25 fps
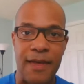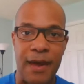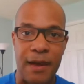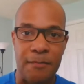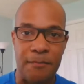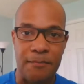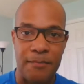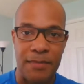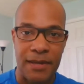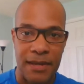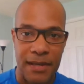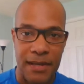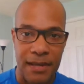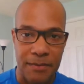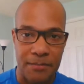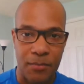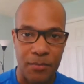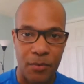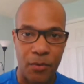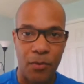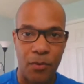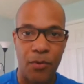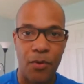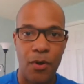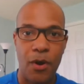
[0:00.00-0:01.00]
that
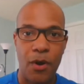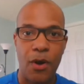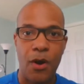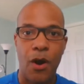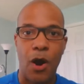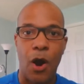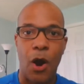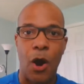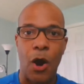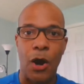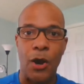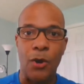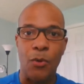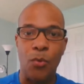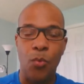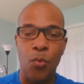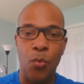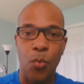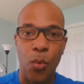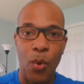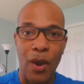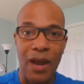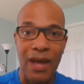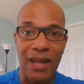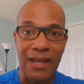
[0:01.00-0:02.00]
people are
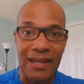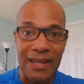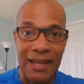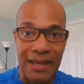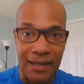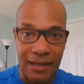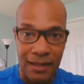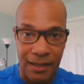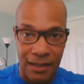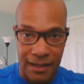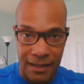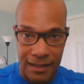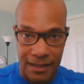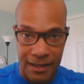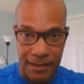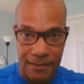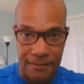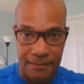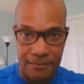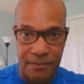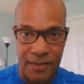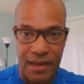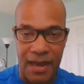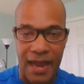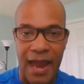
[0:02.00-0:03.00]
willingly
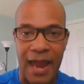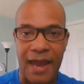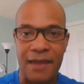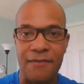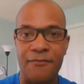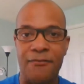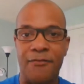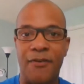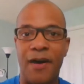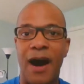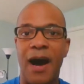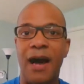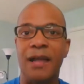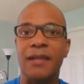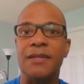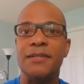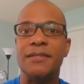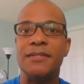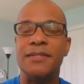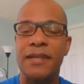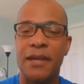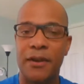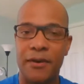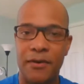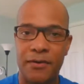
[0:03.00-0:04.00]
and
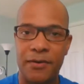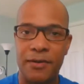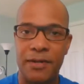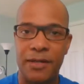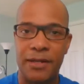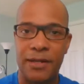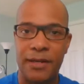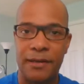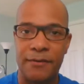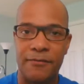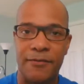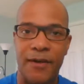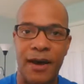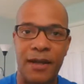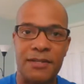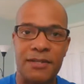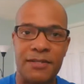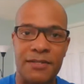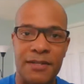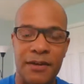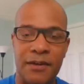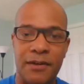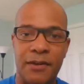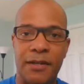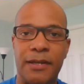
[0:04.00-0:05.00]

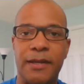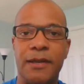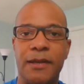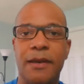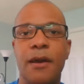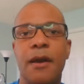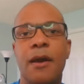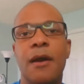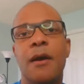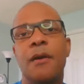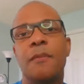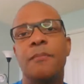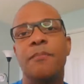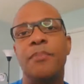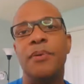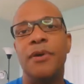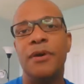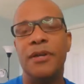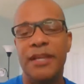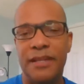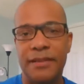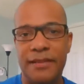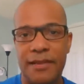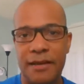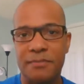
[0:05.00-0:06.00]
voluntarily
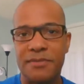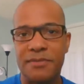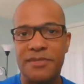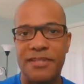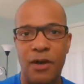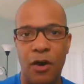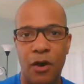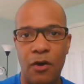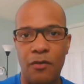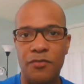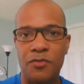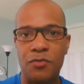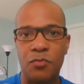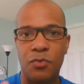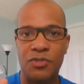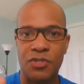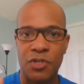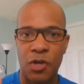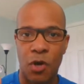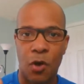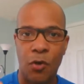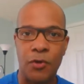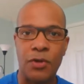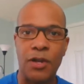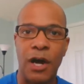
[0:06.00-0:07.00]
putting themselves what's
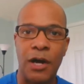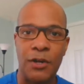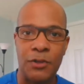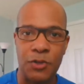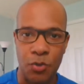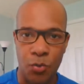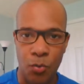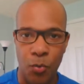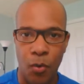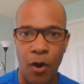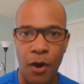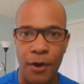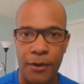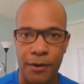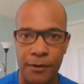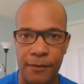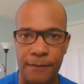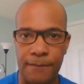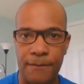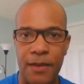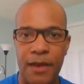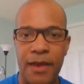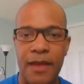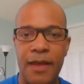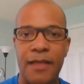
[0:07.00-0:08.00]
called underwater.
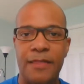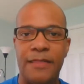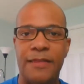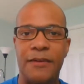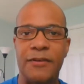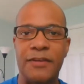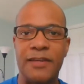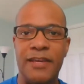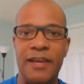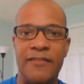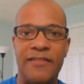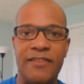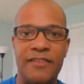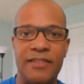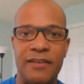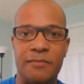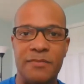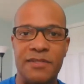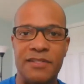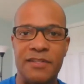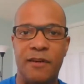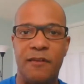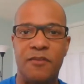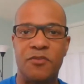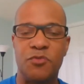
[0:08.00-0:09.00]
They're giving
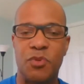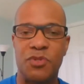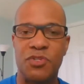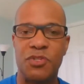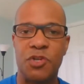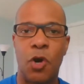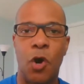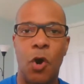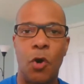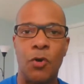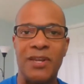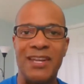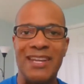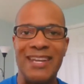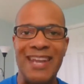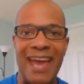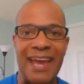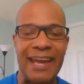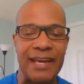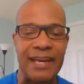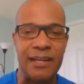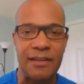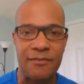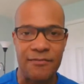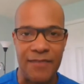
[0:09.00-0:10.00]
themselves what's called
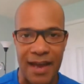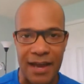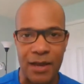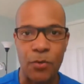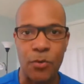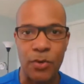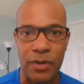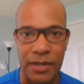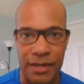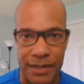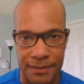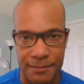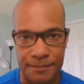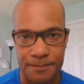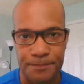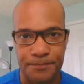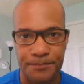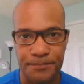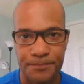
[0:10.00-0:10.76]
negative equity.